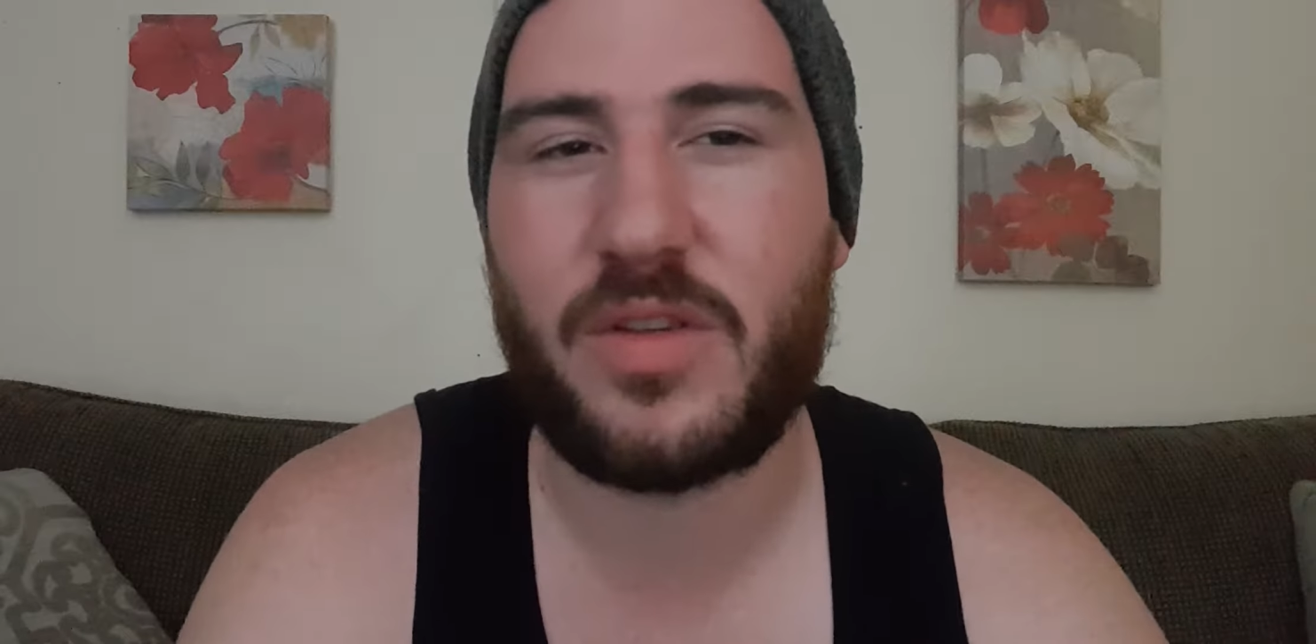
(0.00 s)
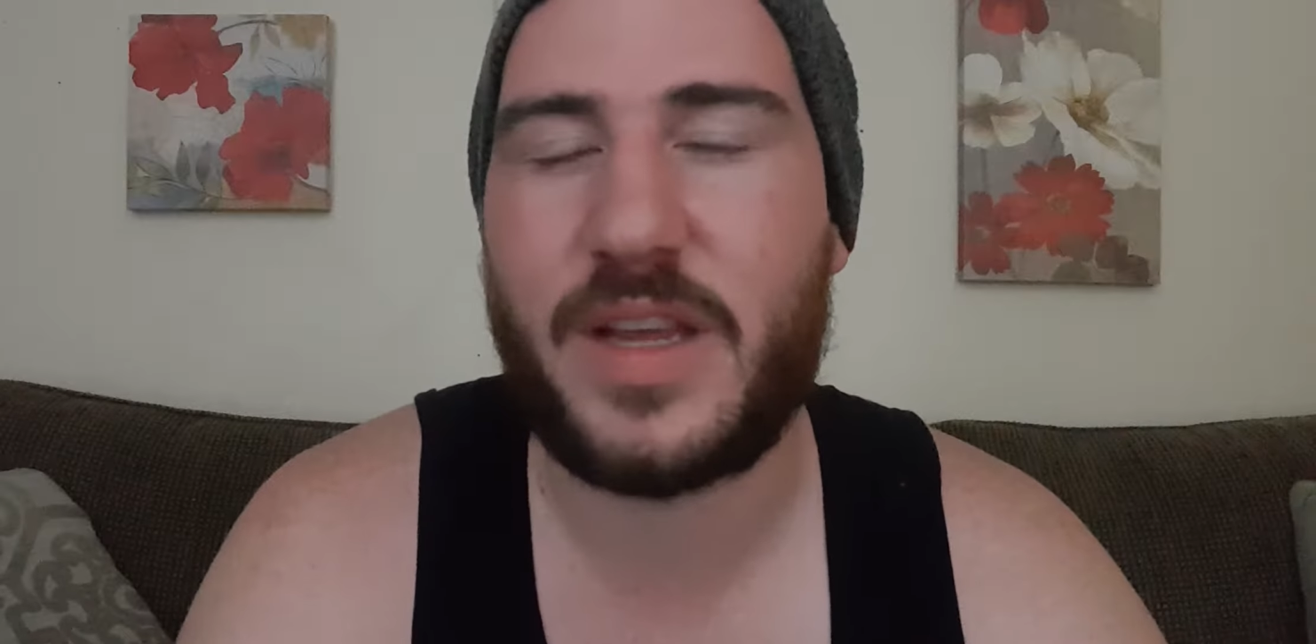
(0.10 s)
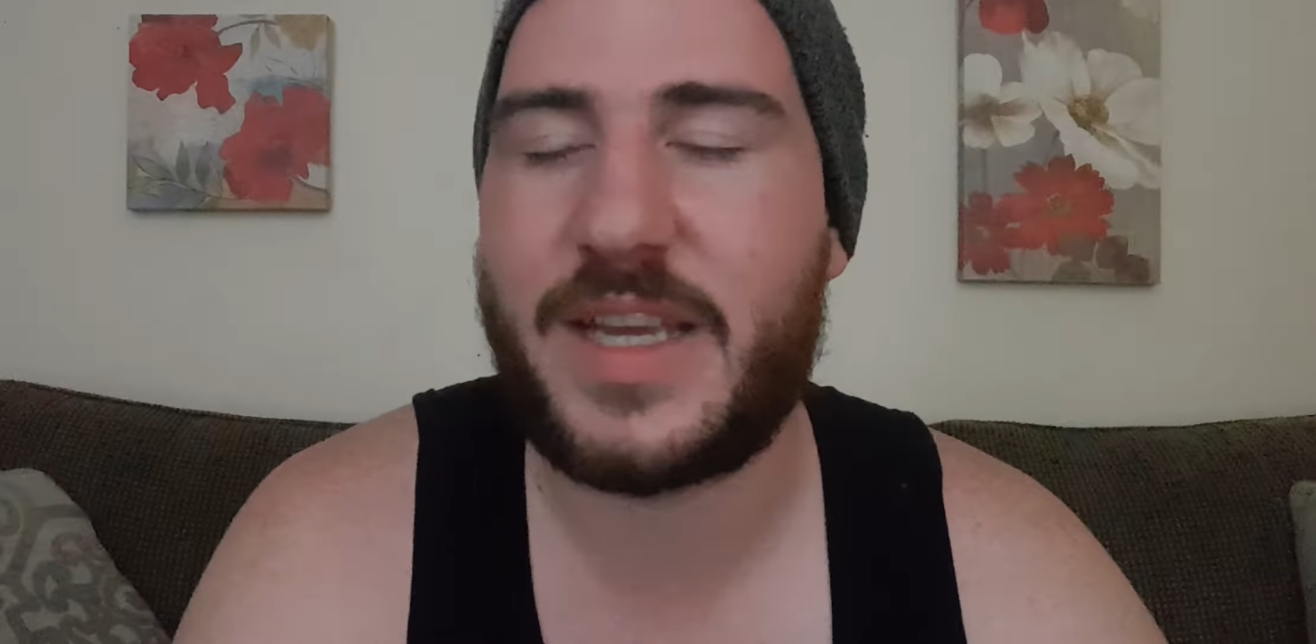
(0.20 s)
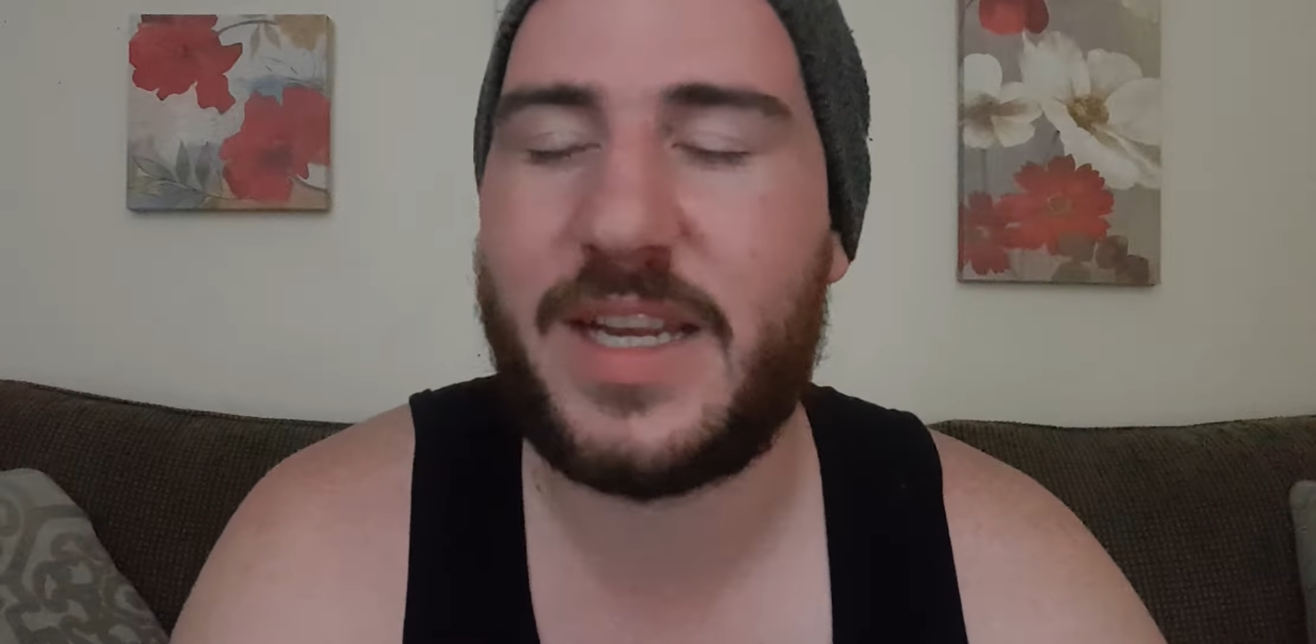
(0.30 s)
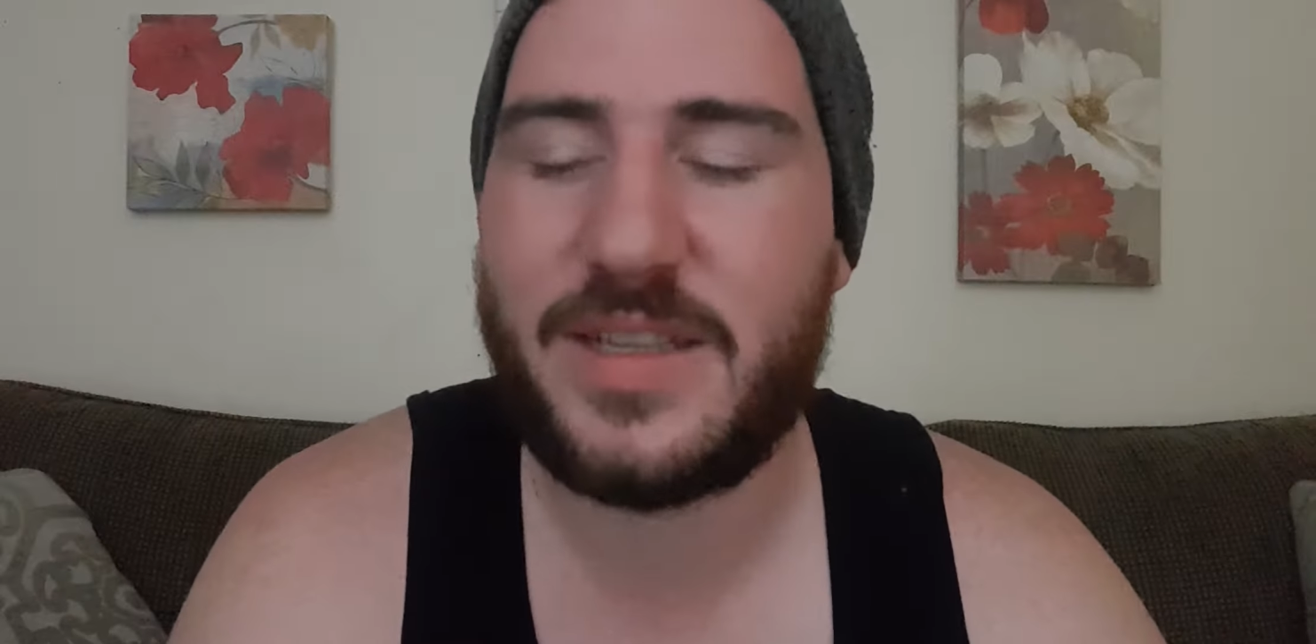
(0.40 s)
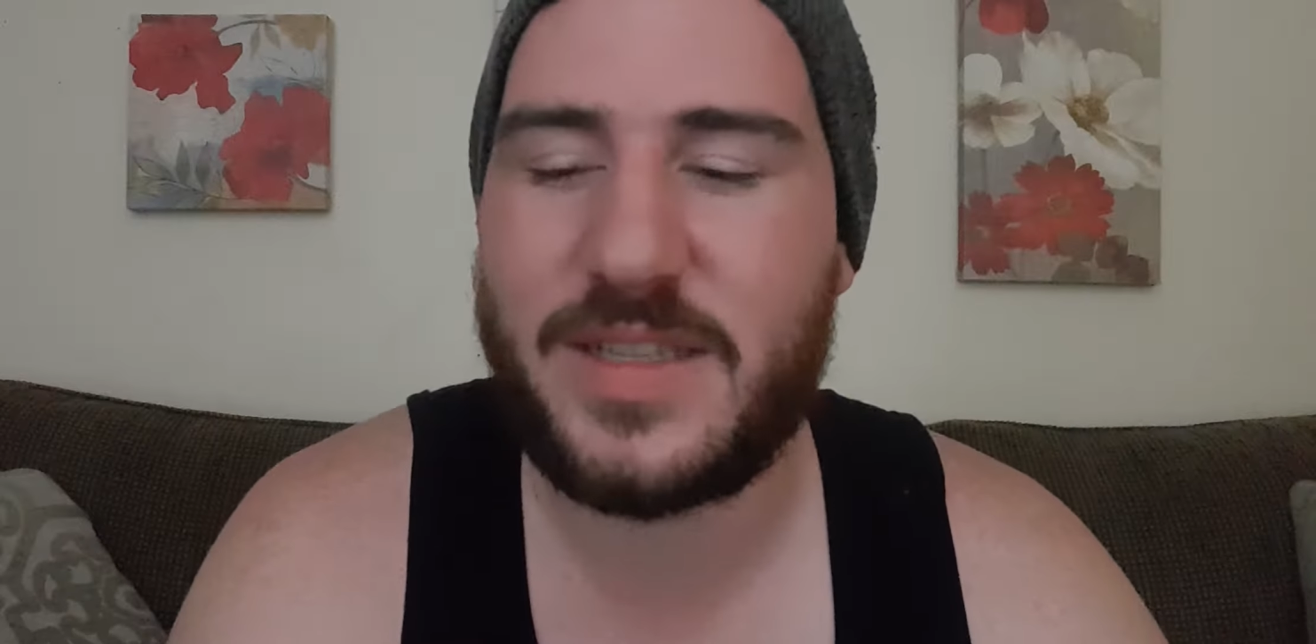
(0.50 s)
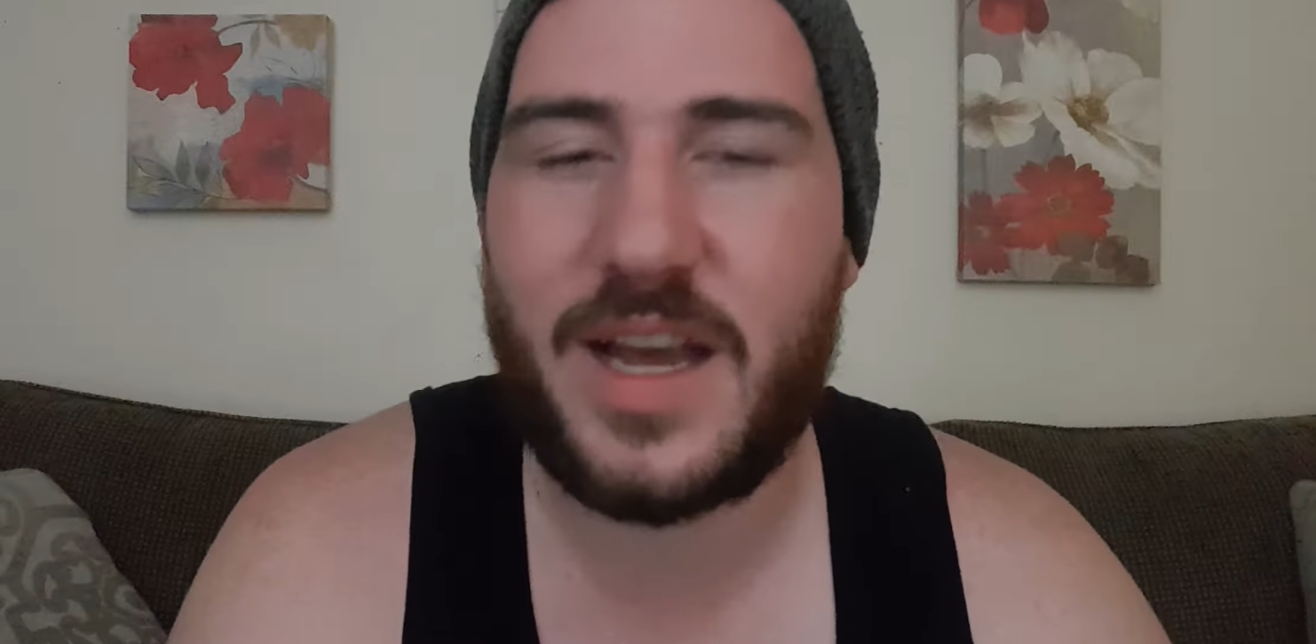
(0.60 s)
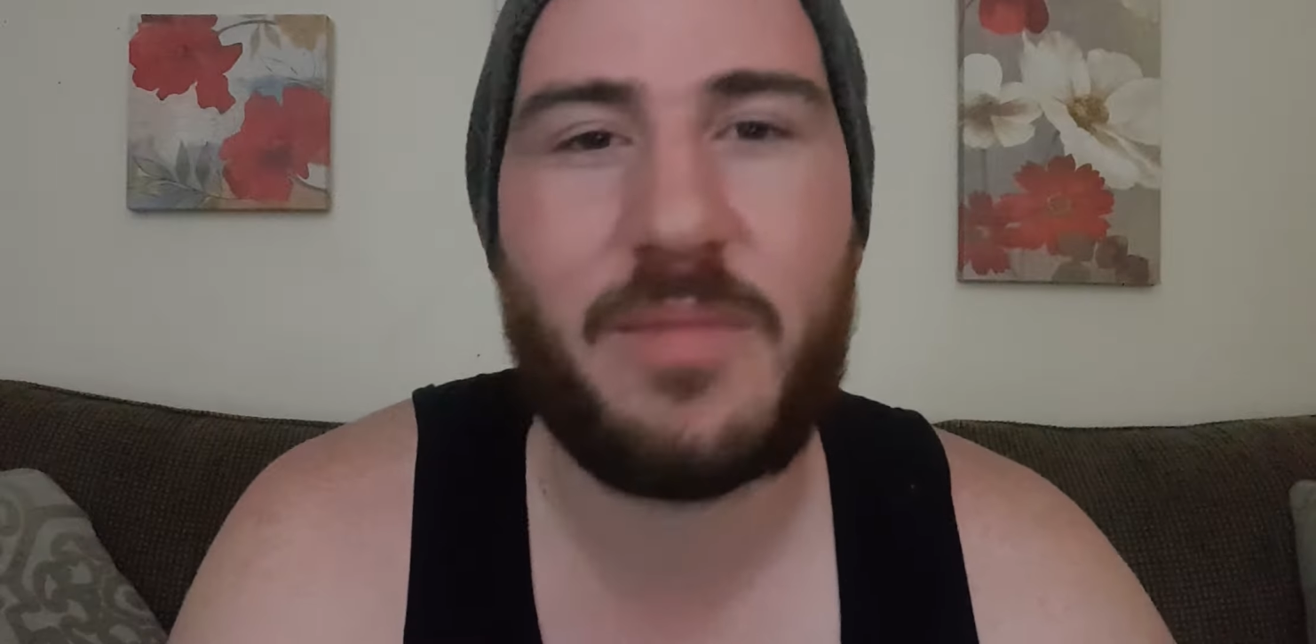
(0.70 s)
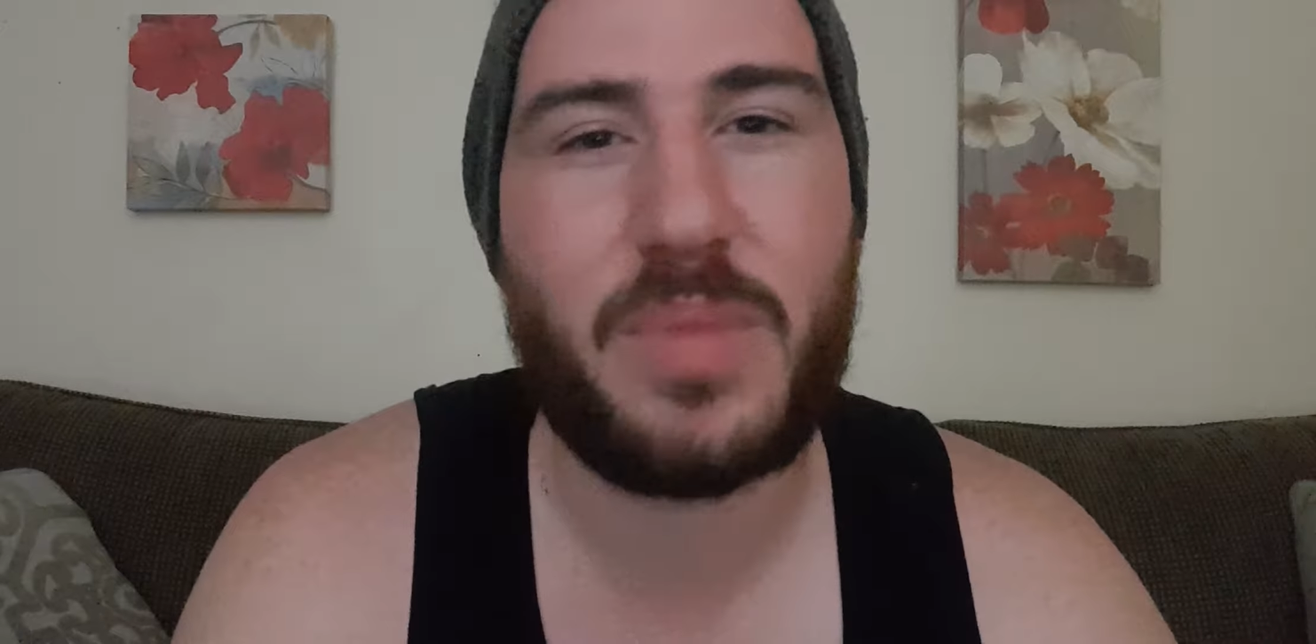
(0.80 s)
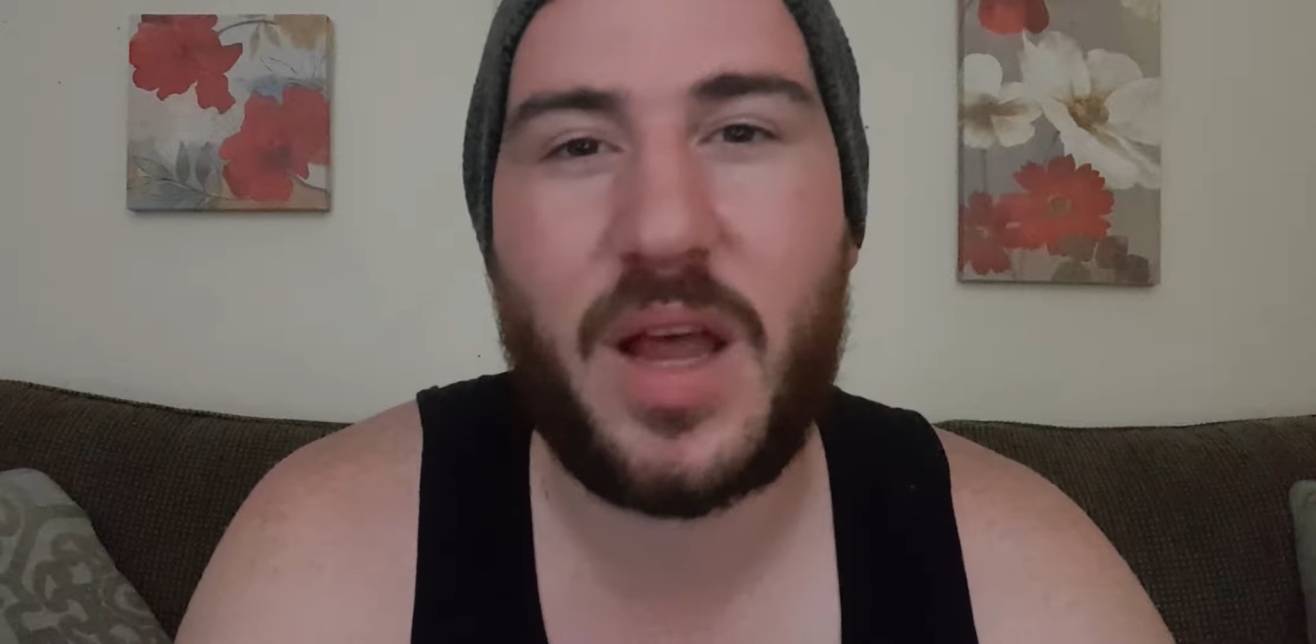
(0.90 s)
Like, he does not